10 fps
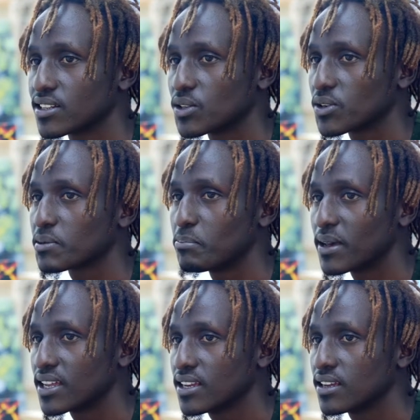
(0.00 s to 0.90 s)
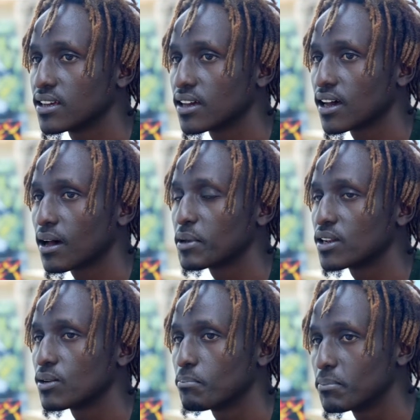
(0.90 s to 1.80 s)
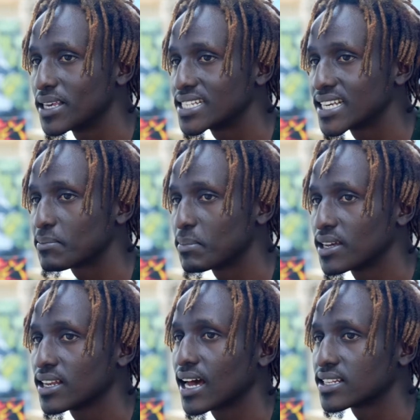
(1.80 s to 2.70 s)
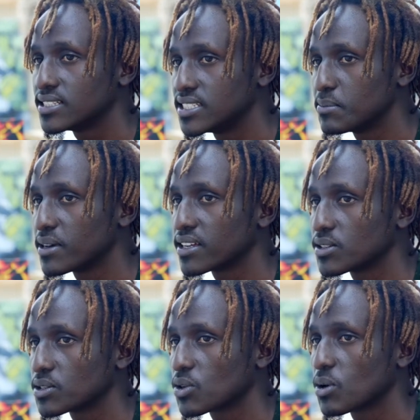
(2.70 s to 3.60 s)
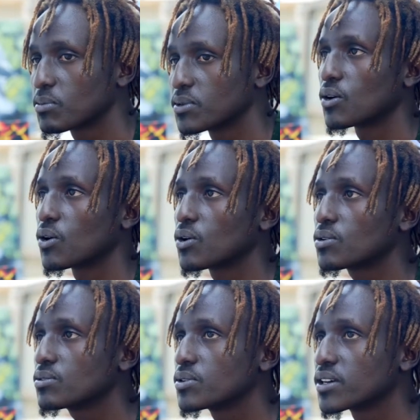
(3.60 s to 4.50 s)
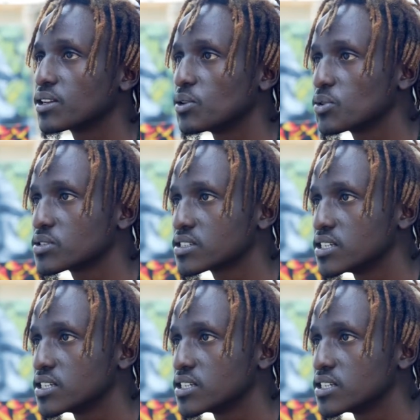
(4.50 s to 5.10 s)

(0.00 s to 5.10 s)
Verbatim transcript: dot ben, I mean mwizerben at gmail.com. Or you can use